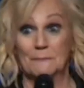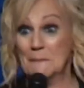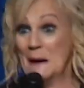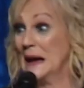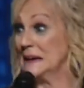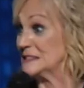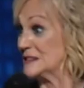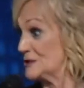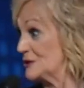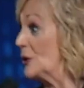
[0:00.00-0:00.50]
of
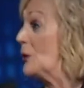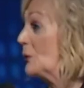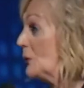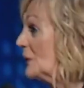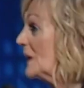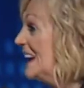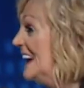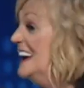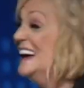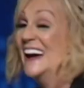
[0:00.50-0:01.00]
my
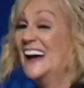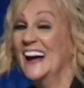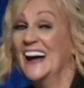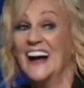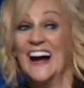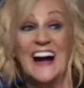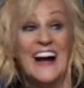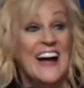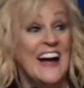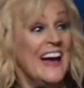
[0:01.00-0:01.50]
story.
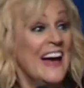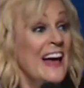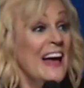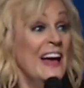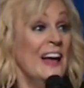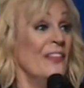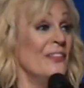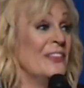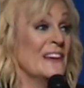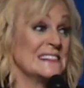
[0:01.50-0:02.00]

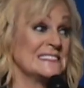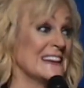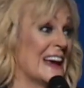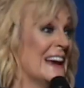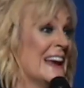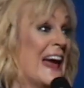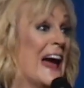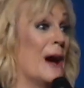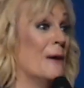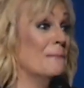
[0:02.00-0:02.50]
This
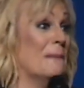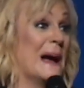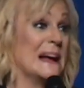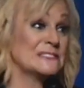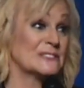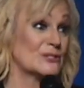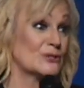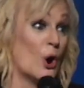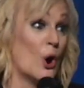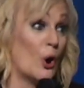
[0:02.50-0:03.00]
ain't how my
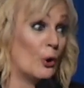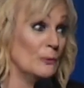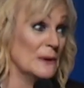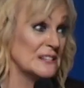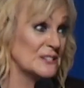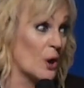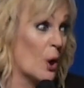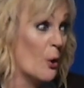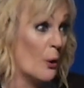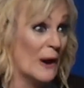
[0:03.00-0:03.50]

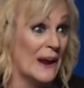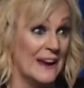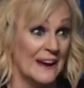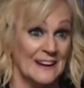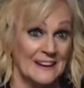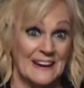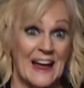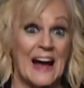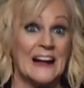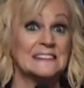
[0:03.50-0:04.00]
story's going to
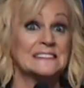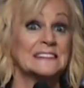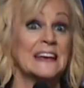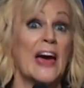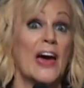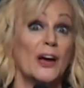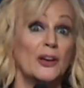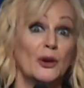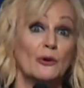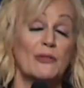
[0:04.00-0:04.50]
end. I
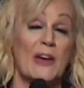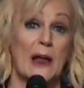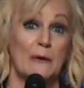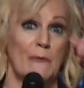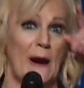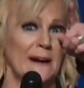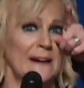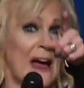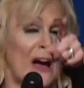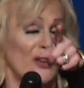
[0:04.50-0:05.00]
tell you that
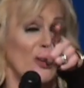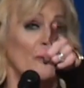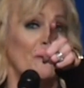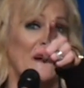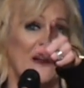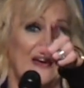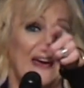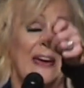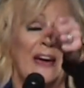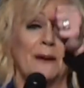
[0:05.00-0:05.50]
right now. You
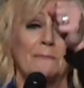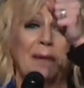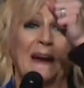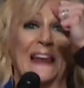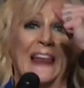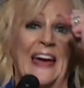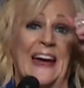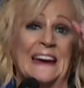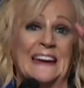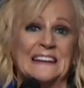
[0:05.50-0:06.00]
better hear me,
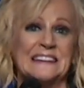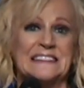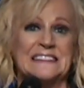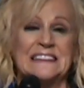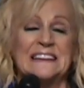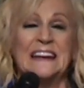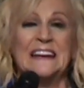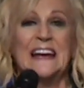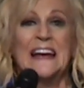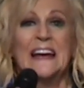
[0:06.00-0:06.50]
ladies.
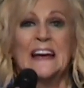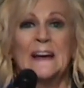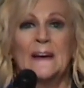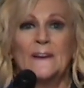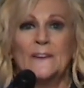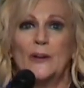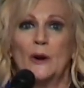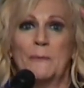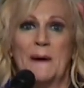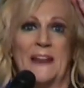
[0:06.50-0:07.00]

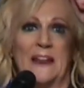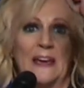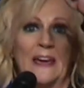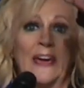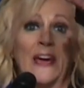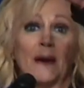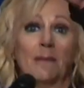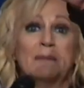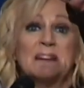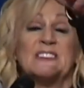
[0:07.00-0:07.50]
You better
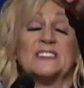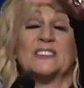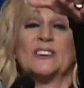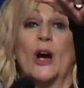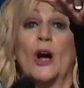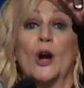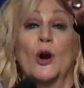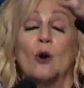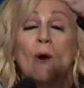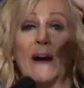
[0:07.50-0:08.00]
hear me, sir,
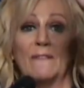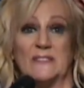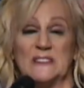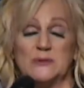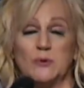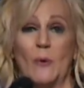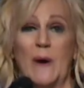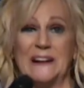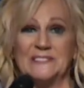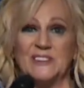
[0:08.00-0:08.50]

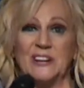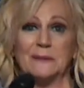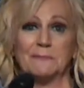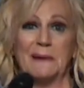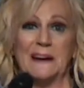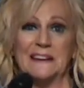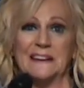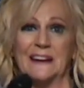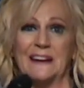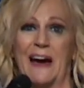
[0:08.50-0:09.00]
whoever's watching
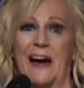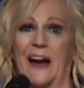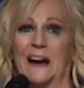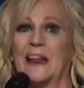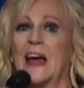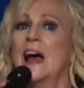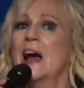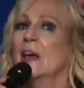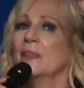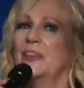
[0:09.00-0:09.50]
me
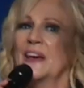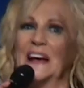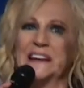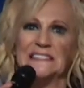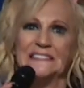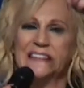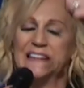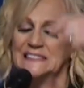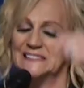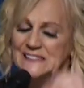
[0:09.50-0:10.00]
tonight.
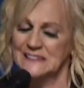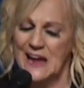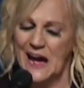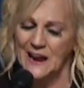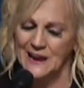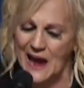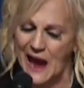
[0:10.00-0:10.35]
This is not